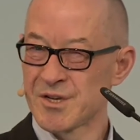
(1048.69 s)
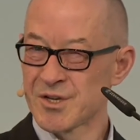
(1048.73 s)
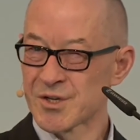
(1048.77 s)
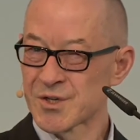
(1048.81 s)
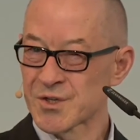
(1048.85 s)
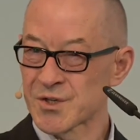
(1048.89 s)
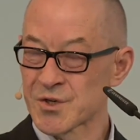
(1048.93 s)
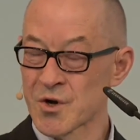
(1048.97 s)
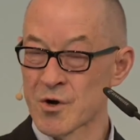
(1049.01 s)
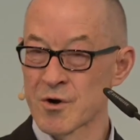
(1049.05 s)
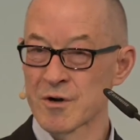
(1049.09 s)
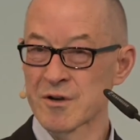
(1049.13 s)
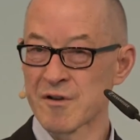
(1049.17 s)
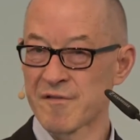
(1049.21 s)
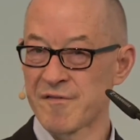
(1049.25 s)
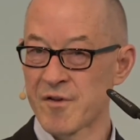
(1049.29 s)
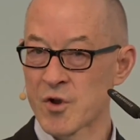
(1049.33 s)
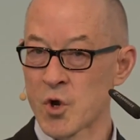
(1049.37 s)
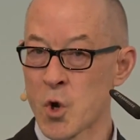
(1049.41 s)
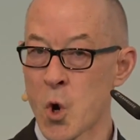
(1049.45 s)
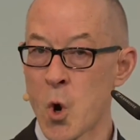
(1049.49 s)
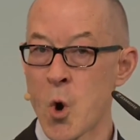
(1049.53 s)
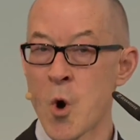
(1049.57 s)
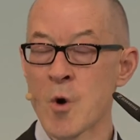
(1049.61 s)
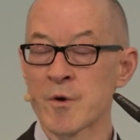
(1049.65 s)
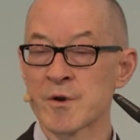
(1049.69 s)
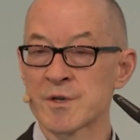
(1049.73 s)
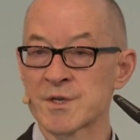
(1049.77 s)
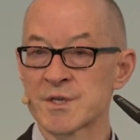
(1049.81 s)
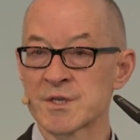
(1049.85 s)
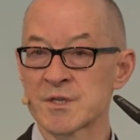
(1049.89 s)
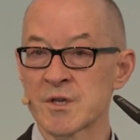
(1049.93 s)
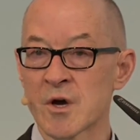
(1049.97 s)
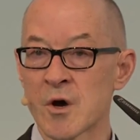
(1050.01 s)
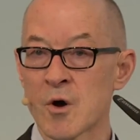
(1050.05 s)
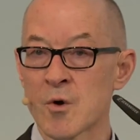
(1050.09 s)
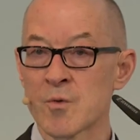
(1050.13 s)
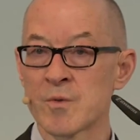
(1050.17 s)
sort of a
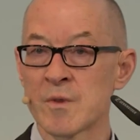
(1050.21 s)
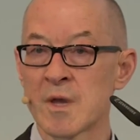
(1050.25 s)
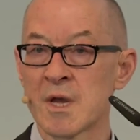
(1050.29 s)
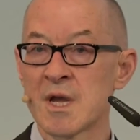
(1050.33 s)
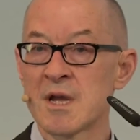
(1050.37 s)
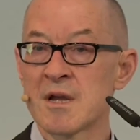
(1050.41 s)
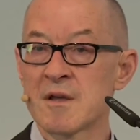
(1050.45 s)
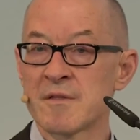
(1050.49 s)
cornerstone